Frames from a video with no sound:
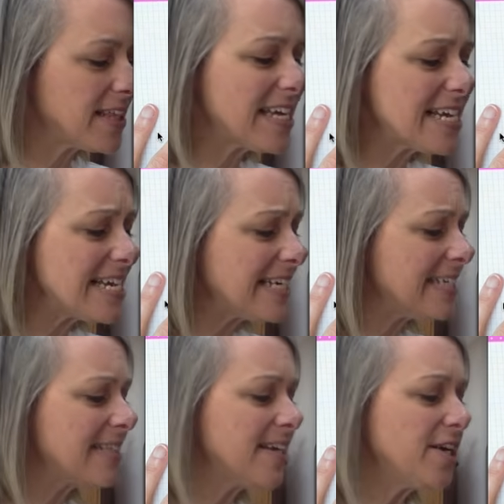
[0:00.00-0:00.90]

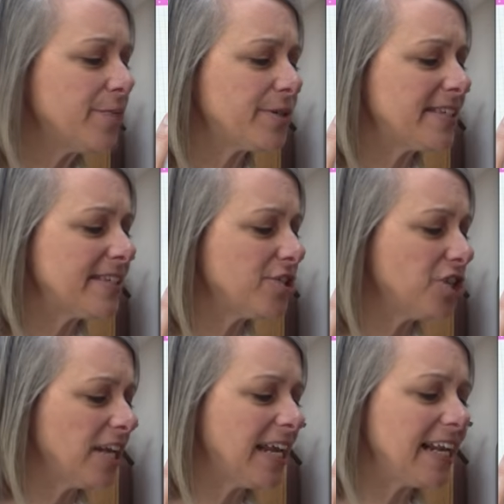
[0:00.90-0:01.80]
ease,
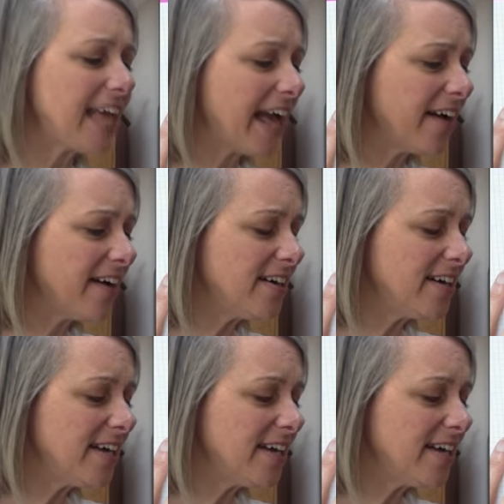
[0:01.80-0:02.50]
precision, and care.